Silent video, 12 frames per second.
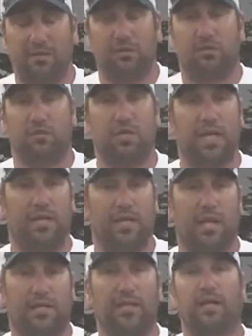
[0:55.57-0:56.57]
I just couldn't get
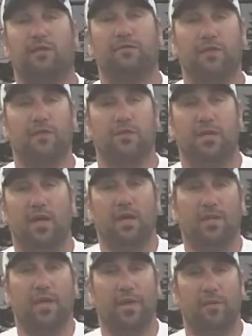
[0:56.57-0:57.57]
that kicker fish
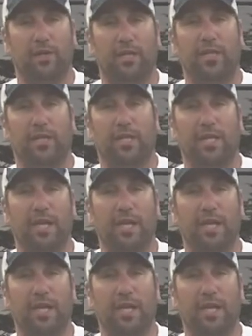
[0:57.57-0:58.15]
that I really needed.